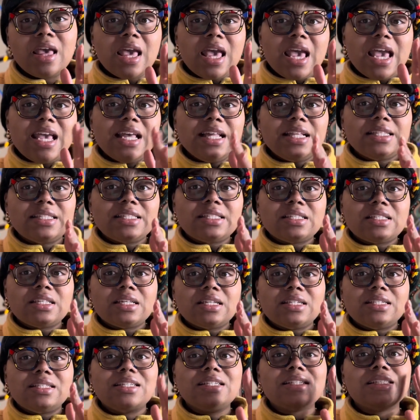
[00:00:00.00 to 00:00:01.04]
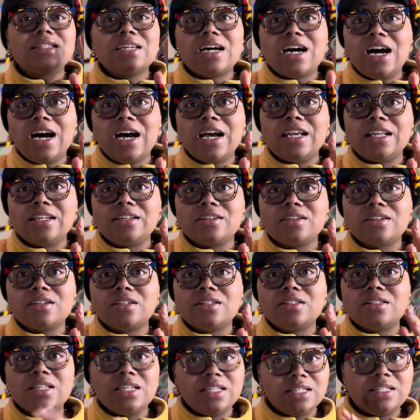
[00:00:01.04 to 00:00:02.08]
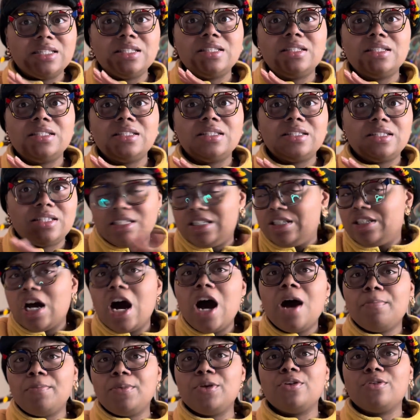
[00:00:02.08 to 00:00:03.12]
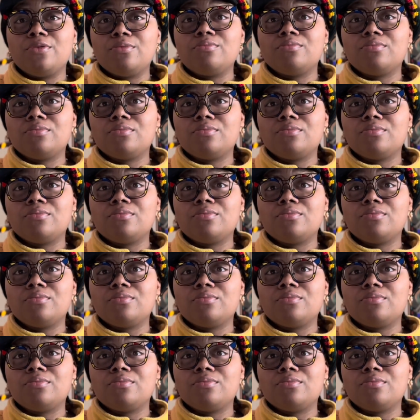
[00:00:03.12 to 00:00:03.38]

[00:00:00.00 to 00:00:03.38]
It's designed to stop you.